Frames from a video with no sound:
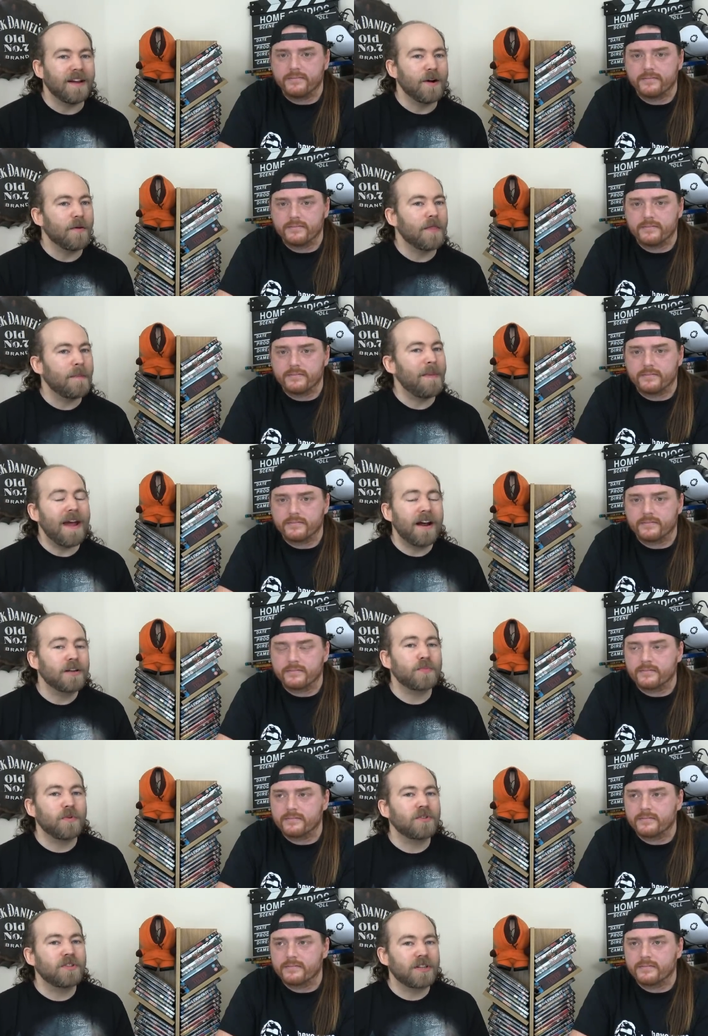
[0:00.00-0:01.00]
Speaker 1: You know, the
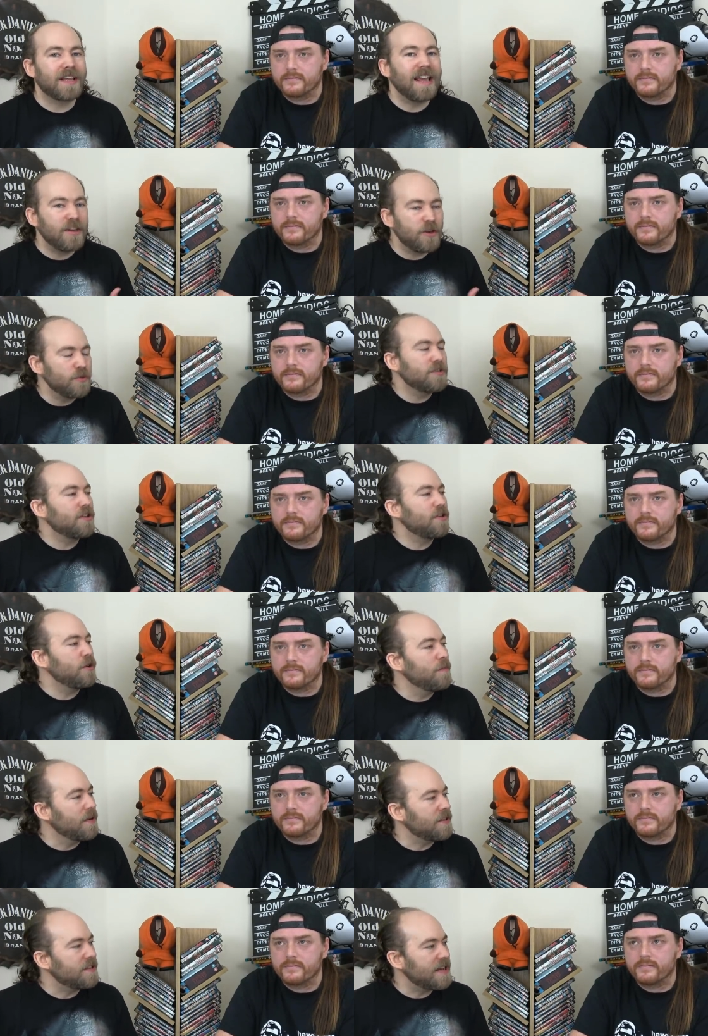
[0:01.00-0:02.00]
bears will just get used to
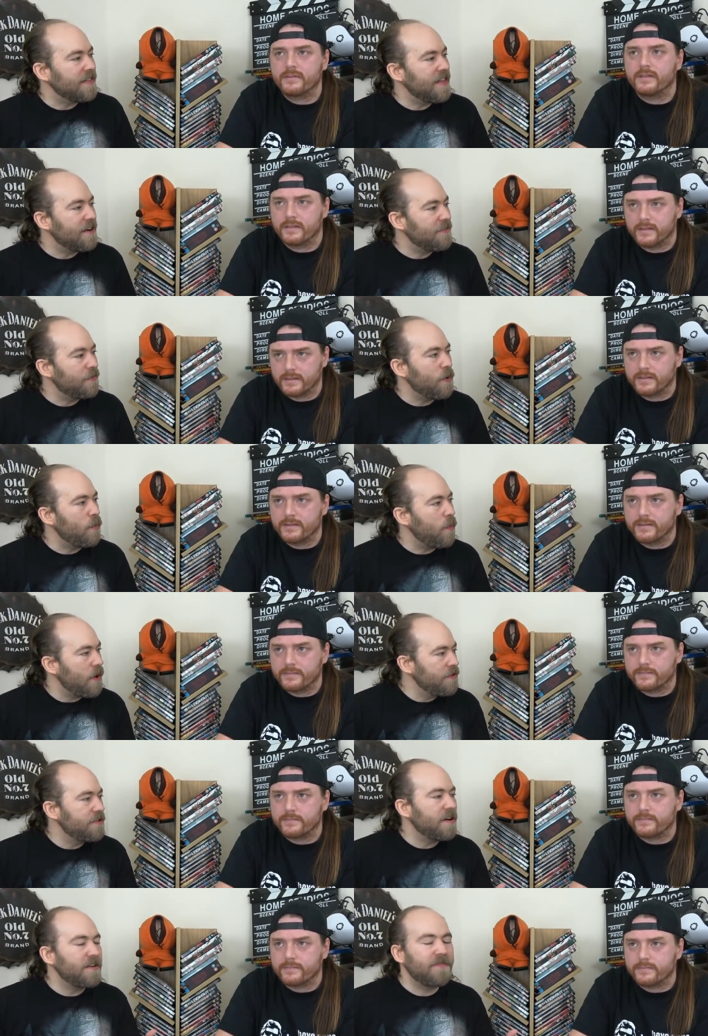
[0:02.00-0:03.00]
humans and therefore
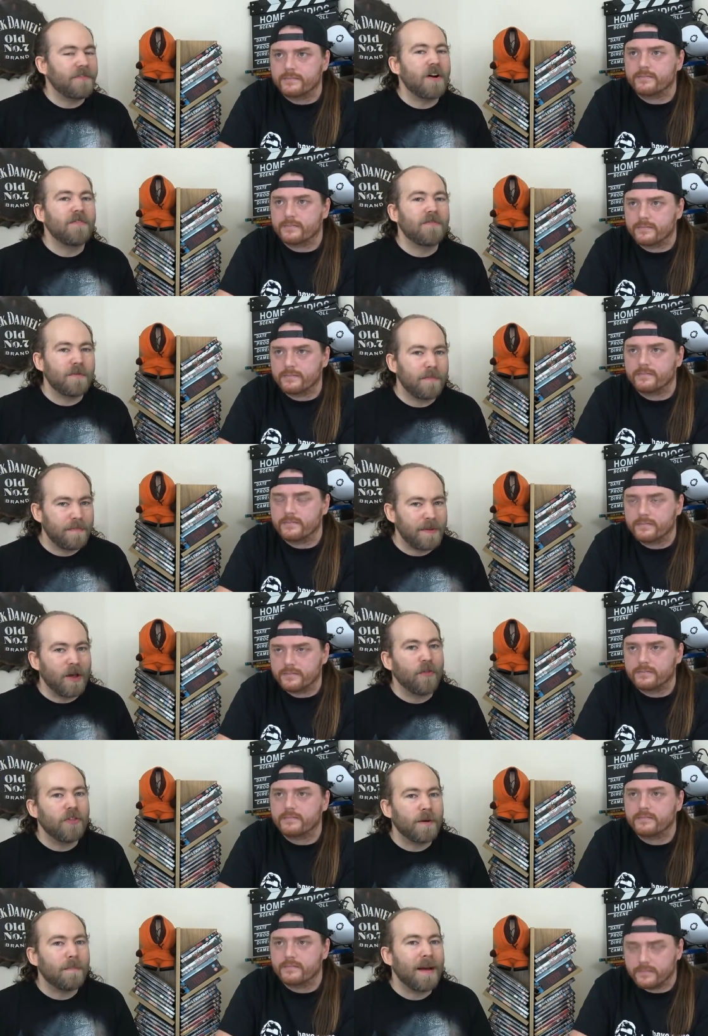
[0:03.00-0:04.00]
wander
Speaker 2: further
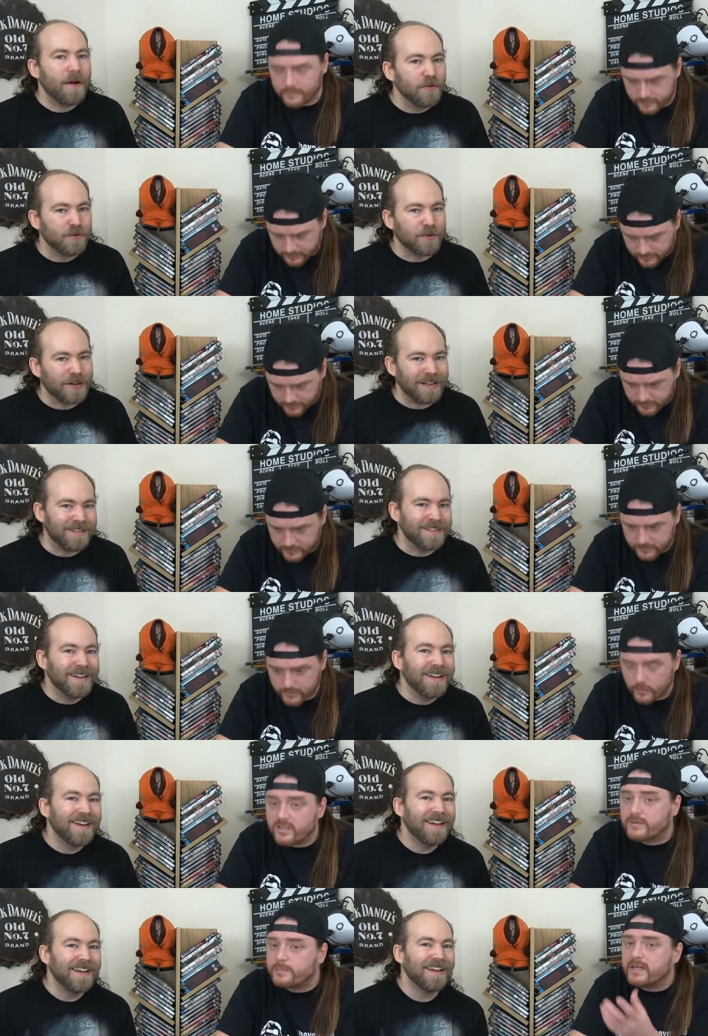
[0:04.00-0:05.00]
beyond their boundaries.
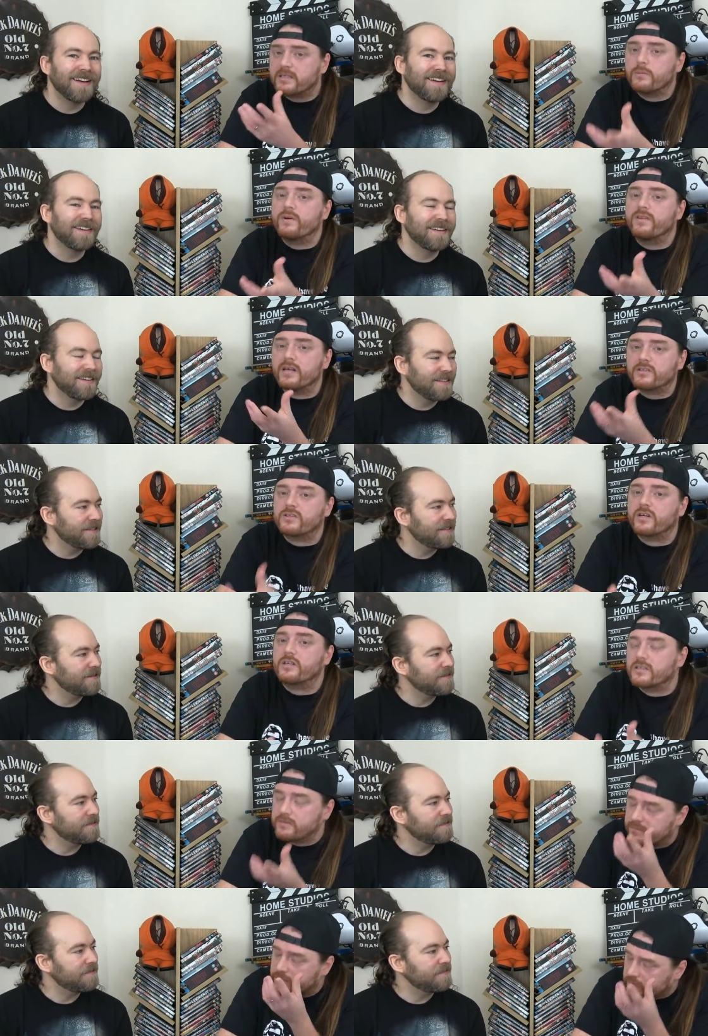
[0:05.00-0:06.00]
Especially when they're
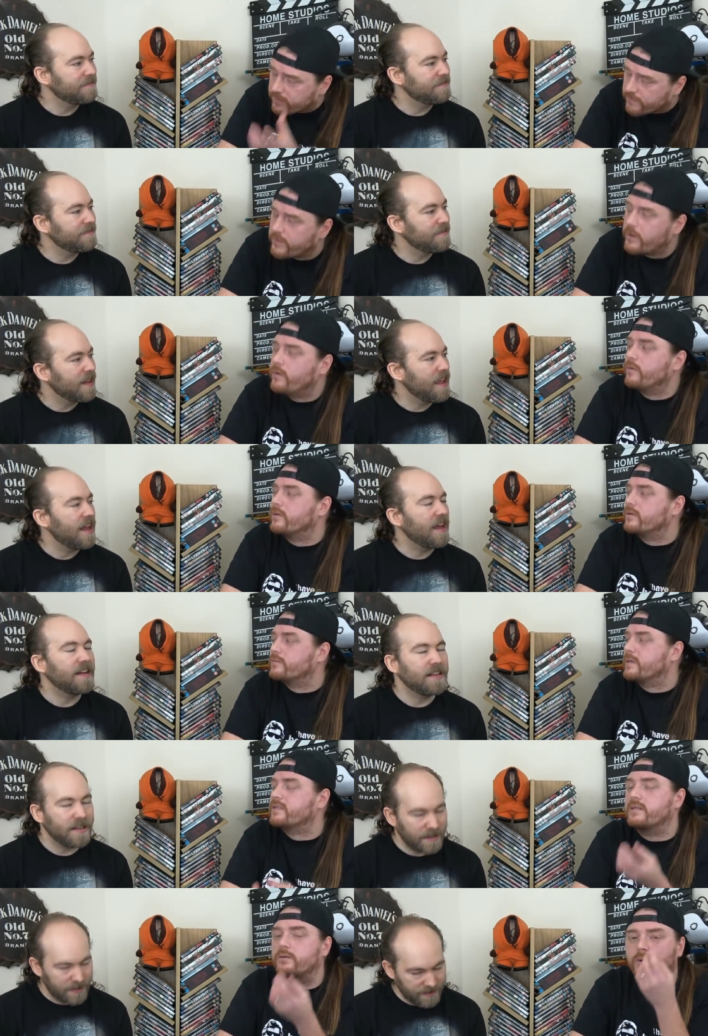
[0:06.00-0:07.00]
searching for food.
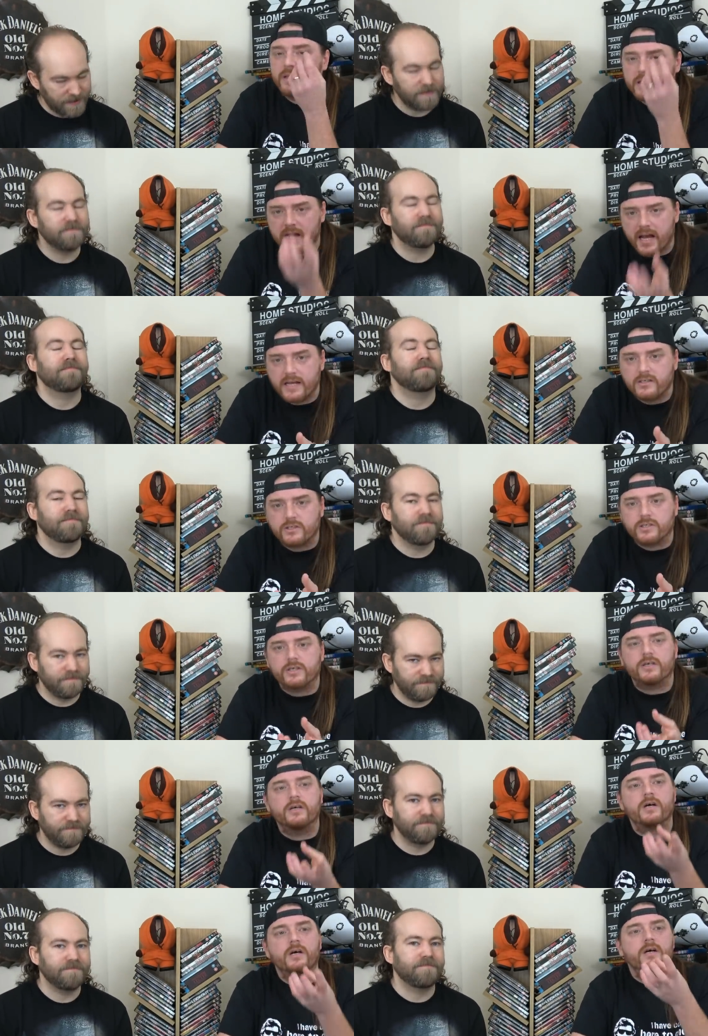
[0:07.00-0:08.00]
Especially when
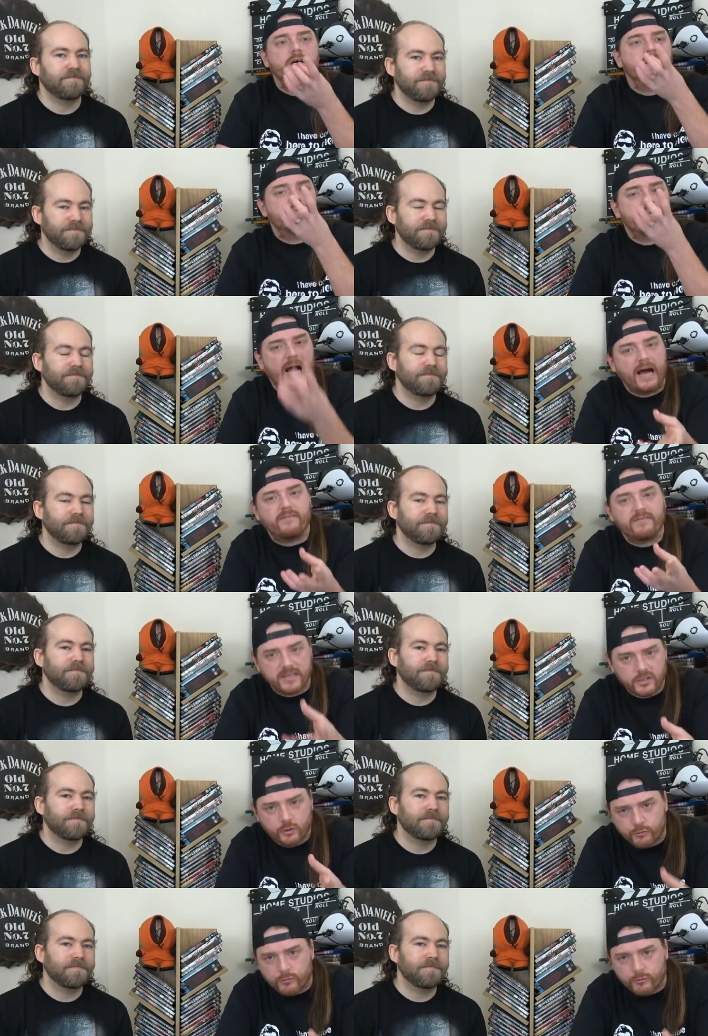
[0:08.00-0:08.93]
nature is having